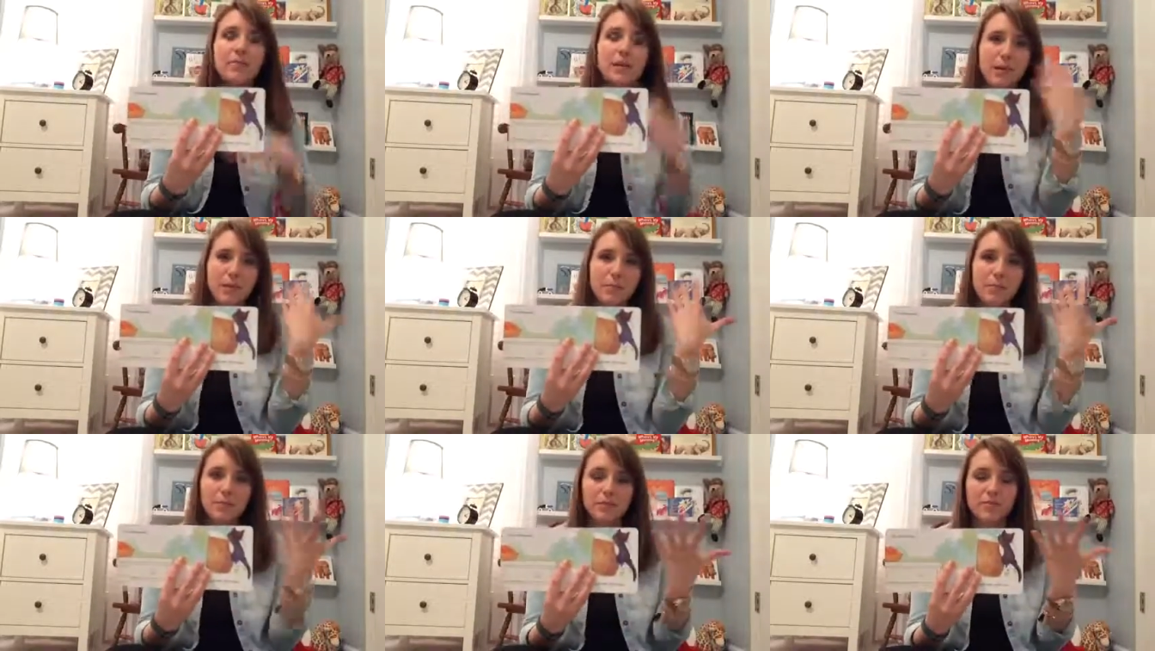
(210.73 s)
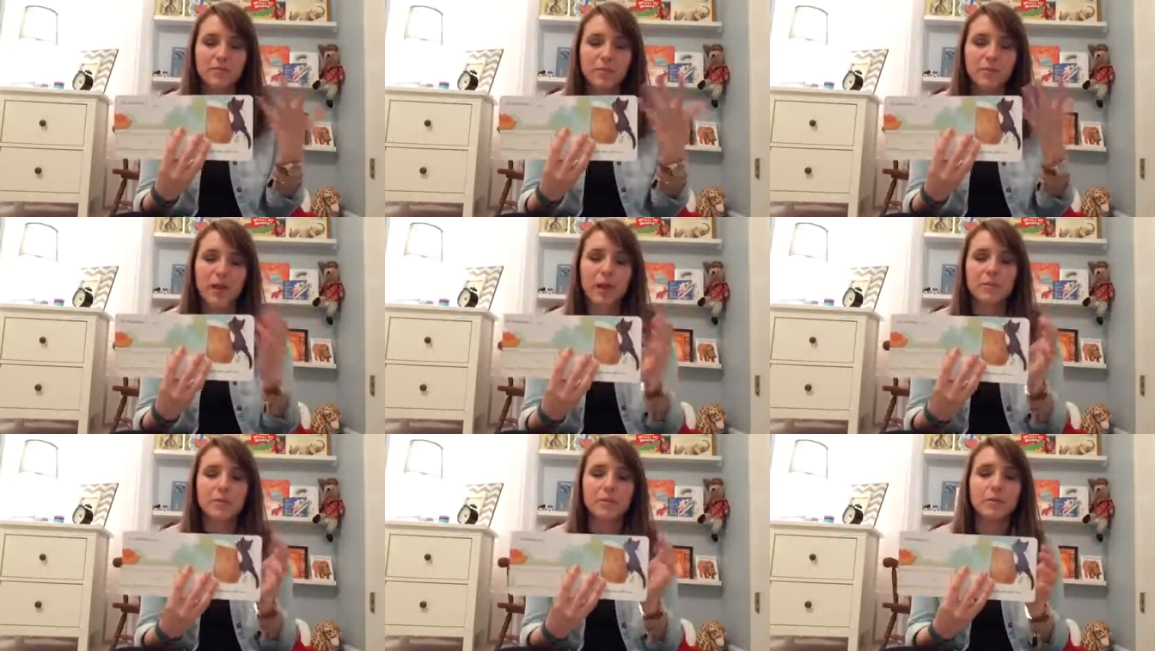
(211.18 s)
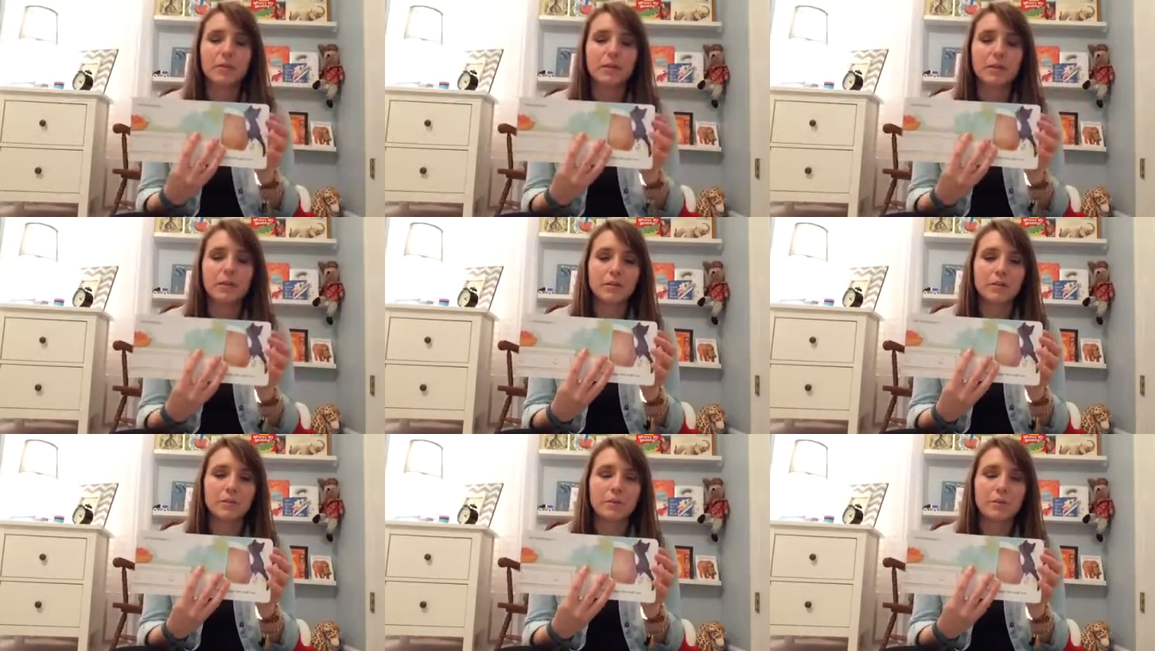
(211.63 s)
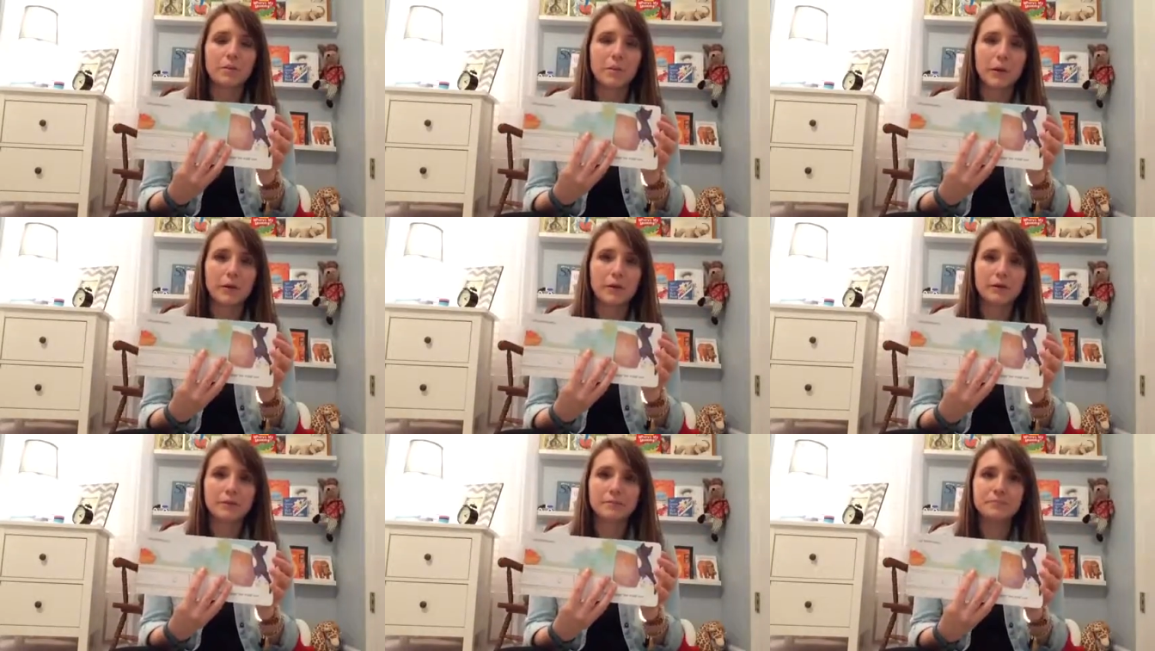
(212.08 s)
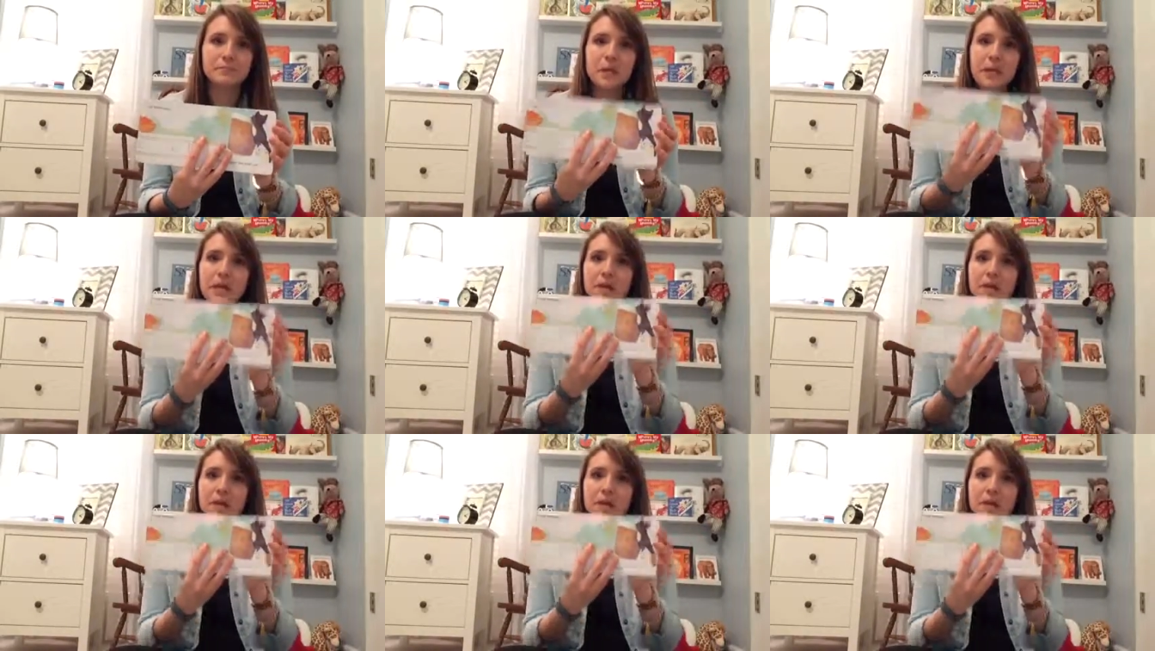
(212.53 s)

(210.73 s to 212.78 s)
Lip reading: pick up on the vocabulary a little bit better.